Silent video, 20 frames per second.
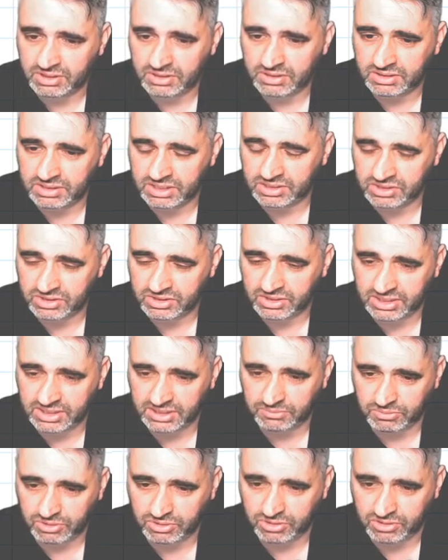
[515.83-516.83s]
Since you'll end up
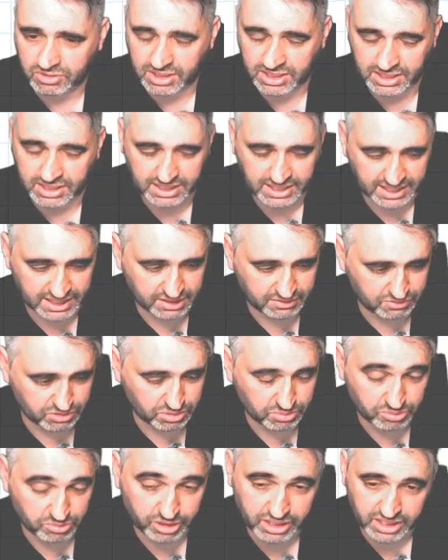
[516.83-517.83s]
with a negative
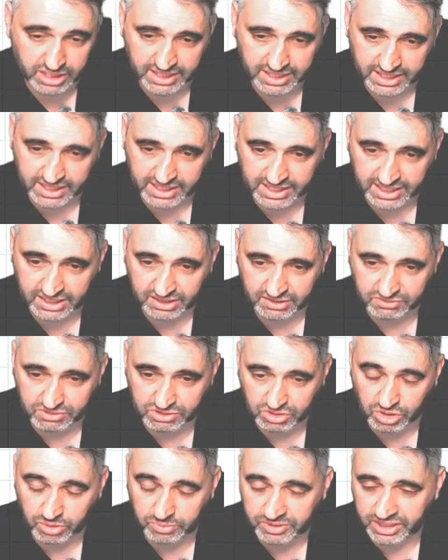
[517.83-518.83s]
numerator and a negative
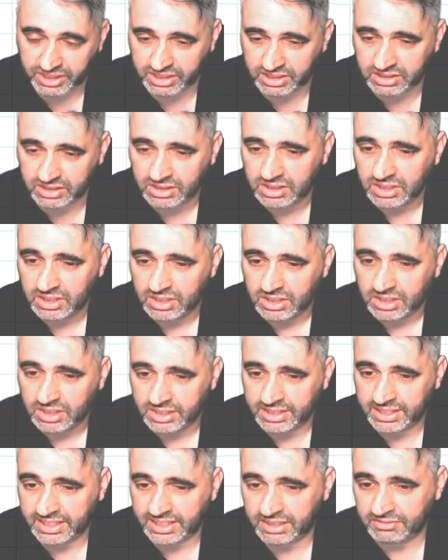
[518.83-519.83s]
denominator,
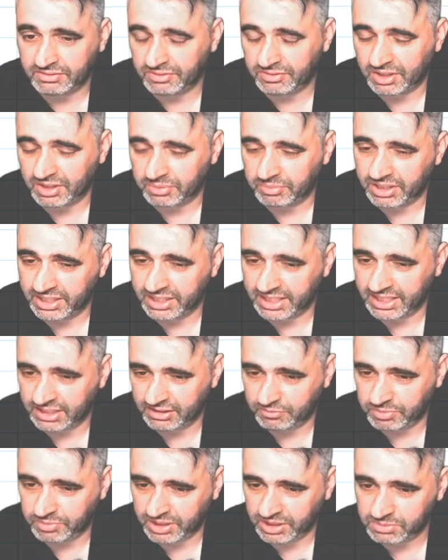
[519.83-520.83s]
negative divided by negative
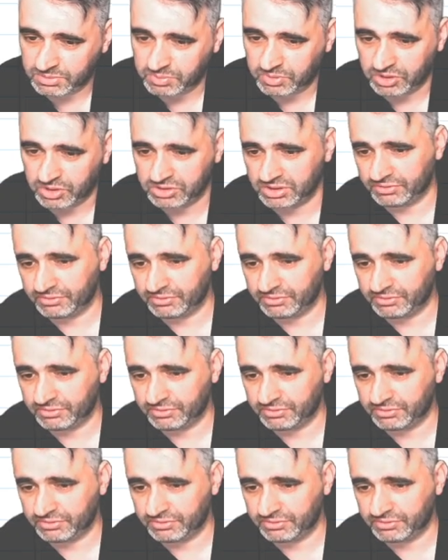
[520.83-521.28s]
becomes positive.